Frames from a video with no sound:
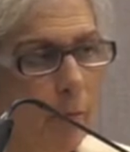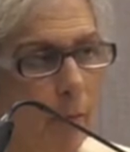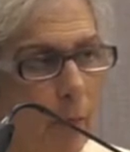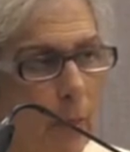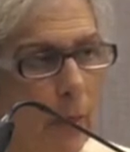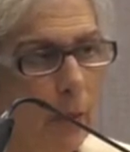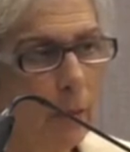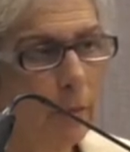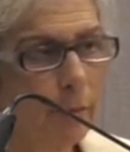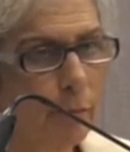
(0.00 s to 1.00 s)
but if we don't
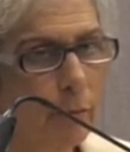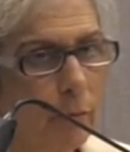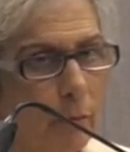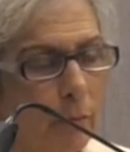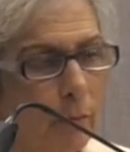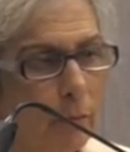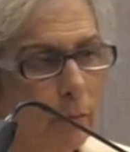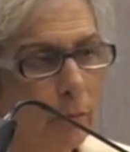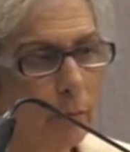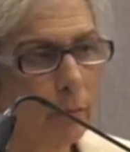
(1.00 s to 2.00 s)
have
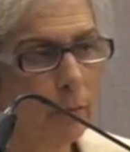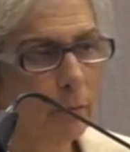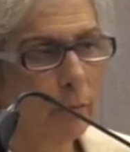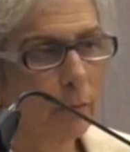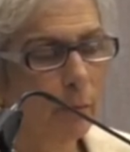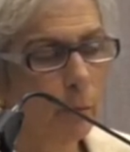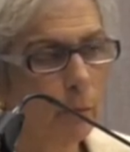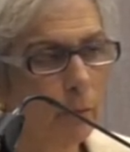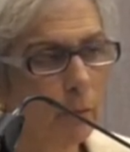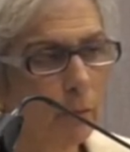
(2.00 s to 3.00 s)

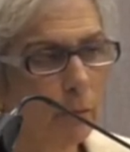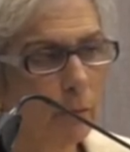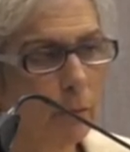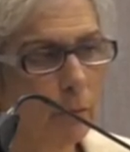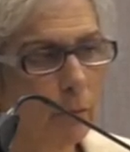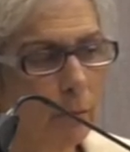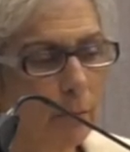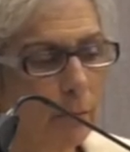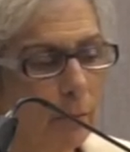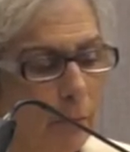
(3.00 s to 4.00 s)
loving parents,
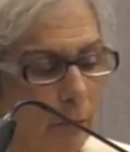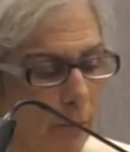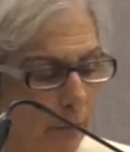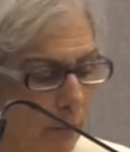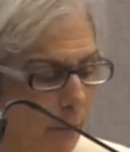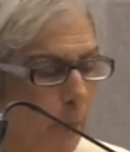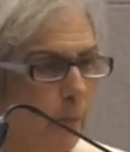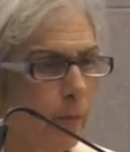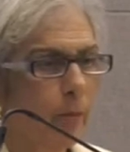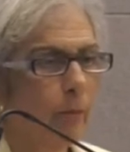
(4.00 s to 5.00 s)
I don't know how
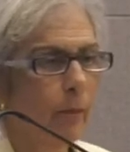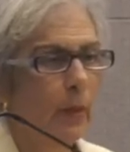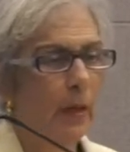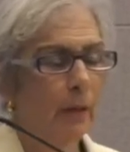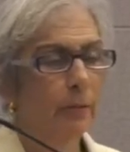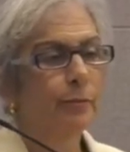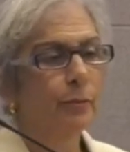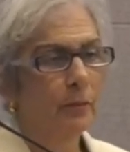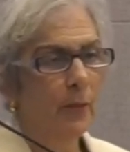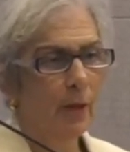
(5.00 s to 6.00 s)
the system can
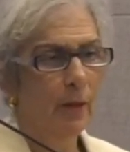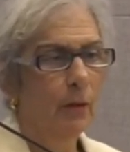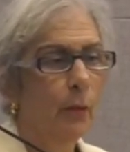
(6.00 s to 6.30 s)
possibly work.